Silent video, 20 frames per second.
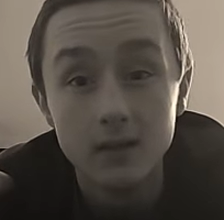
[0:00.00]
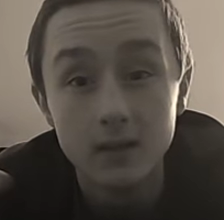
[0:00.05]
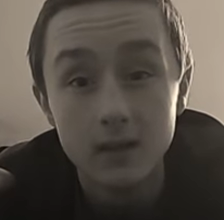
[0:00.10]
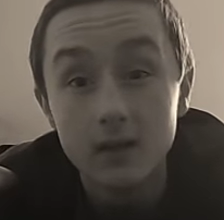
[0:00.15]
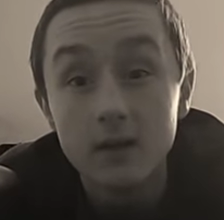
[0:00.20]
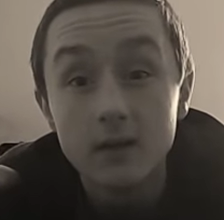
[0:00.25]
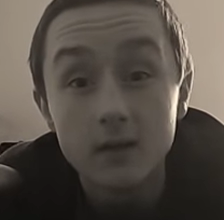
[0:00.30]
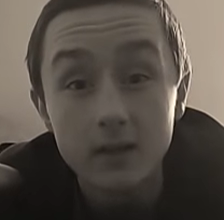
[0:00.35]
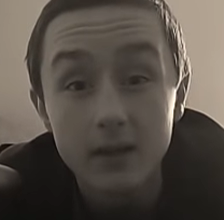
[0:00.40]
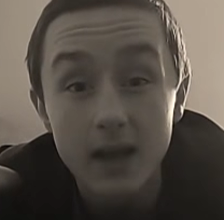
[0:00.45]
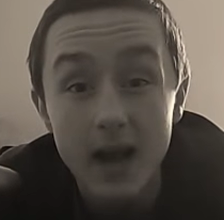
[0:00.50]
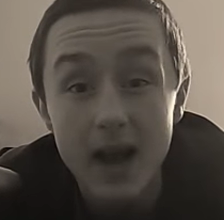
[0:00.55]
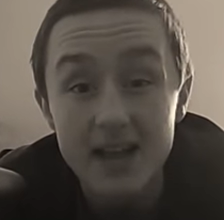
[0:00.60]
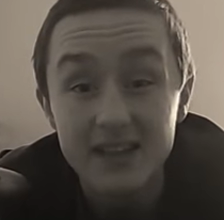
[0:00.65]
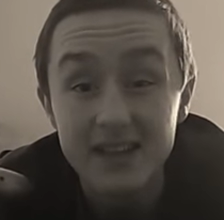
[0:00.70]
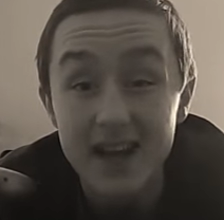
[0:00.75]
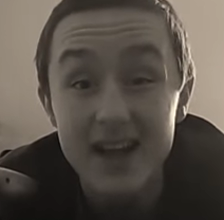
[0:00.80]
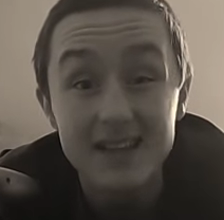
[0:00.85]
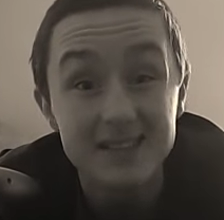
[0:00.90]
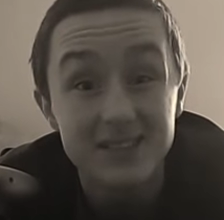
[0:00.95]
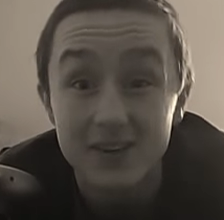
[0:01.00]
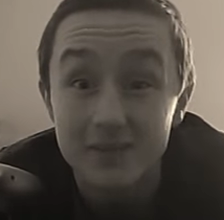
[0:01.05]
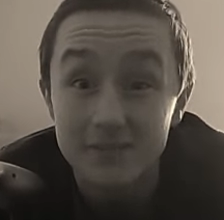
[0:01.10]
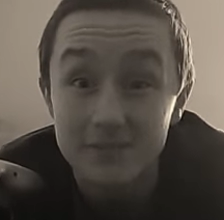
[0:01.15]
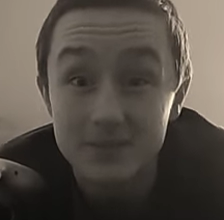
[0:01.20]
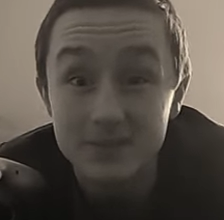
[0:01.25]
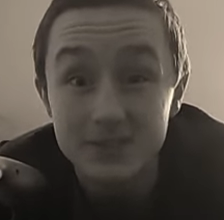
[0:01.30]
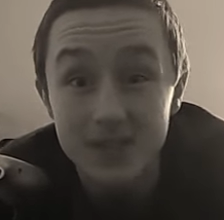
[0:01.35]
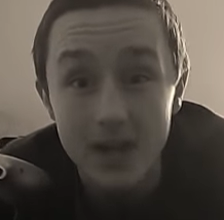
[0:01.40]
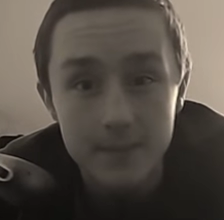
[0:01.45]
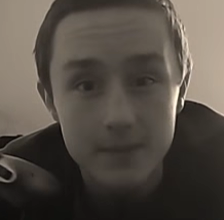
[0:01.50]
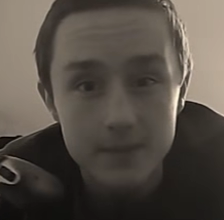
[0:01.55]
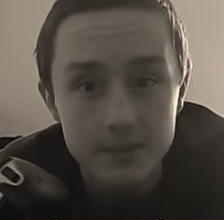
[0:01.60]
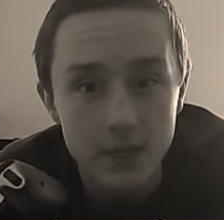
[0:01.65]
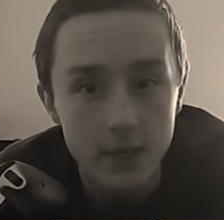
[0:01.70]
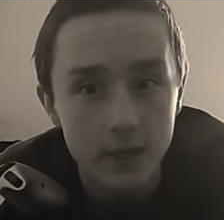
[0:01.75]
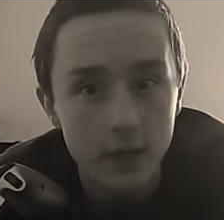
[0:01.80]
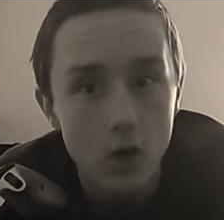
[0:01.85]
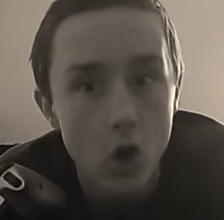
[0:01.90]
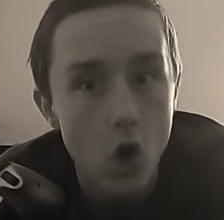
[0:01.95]
Literally, I tell him to stop. He's
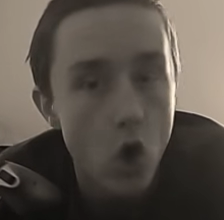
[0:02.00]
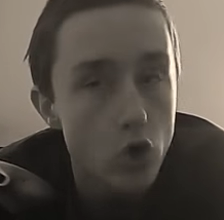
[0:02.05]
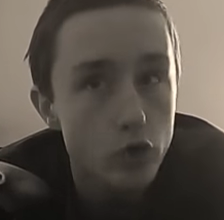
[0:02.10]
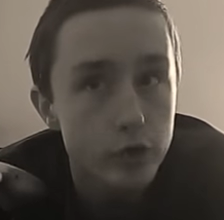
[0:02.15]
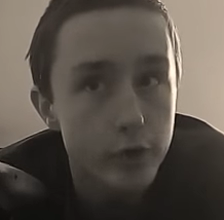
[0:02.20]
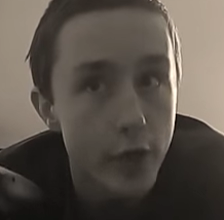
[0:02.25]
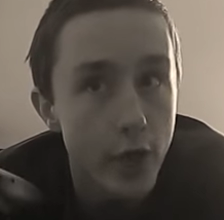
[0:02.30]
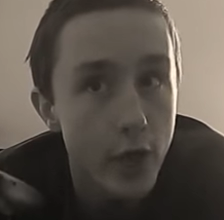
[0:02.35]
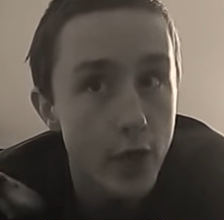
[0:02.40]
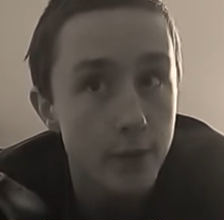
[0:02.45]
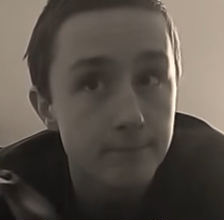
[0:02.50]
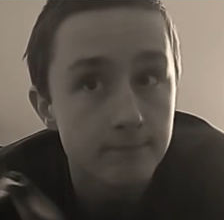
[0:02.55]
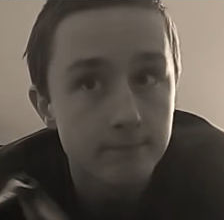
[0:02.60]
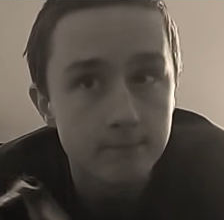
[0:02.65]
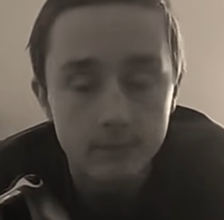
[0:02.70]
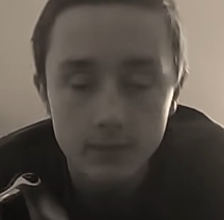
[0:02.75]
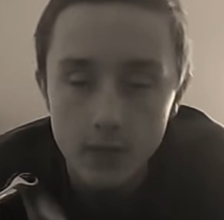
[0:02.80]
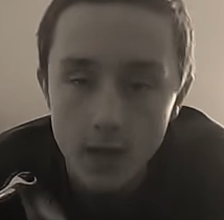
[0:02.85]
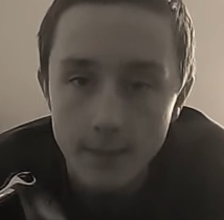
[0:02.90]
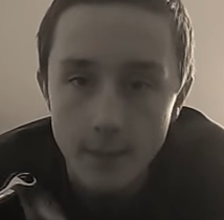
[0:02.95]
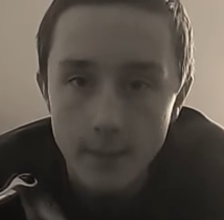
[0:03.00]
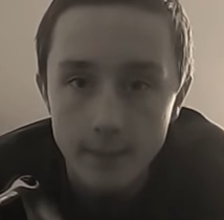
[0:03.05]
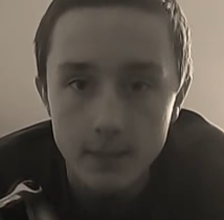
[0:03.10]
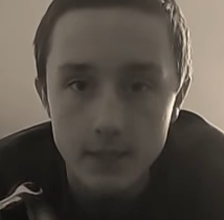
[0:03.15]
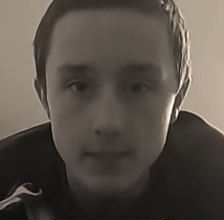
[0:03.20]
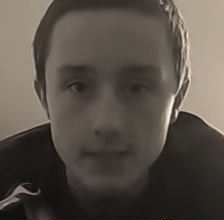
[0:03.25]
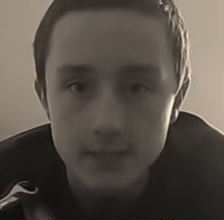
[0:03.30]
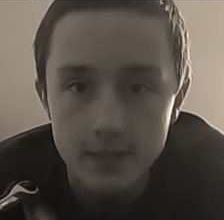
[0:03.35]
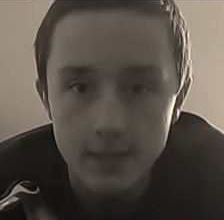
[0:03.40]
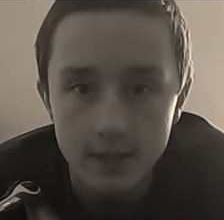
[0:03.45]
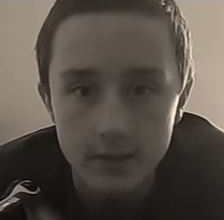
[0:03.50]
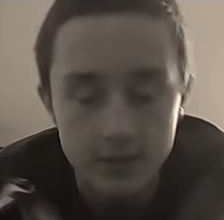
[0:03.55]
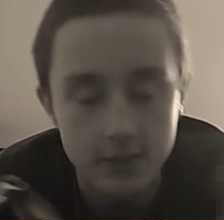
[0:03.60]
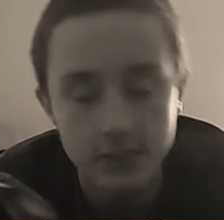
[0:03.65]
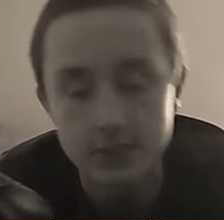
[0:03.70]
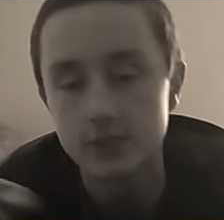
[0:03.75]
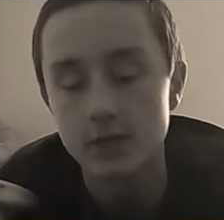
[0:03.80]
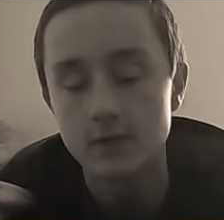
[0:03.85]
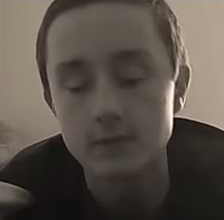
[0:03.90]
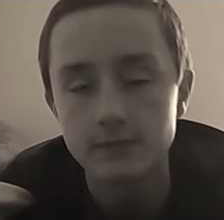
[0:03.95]
like, okay. A couple of minutes later, he
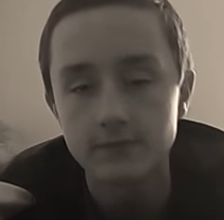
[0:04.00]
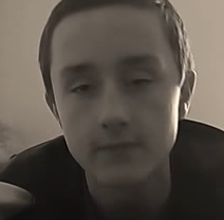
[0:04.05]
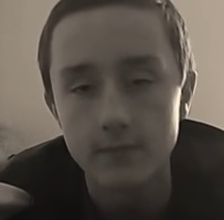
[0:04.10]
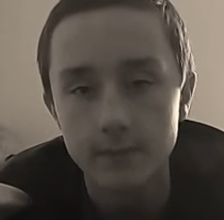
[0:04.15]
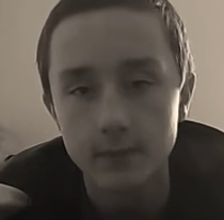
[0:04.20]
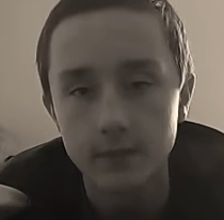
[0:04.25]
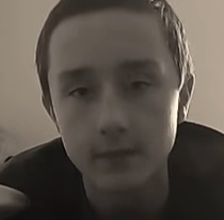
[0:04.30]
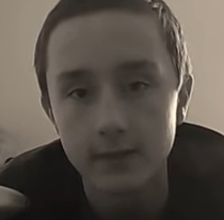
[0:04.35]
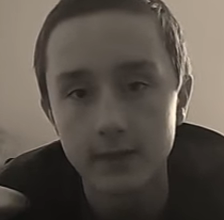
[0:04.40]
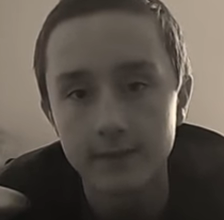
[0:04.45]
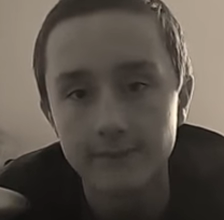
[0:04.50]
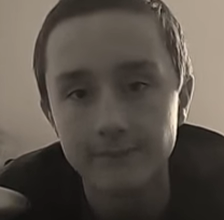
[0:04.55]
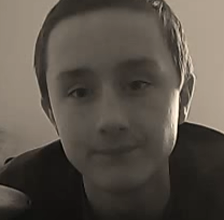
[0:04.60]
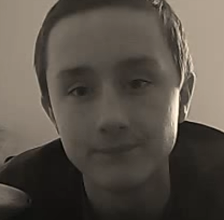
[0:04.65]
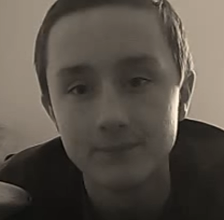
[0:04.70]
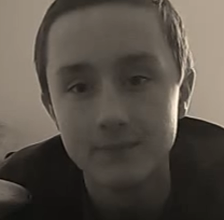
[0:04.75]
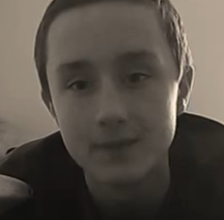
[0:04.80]
just starts flipping again.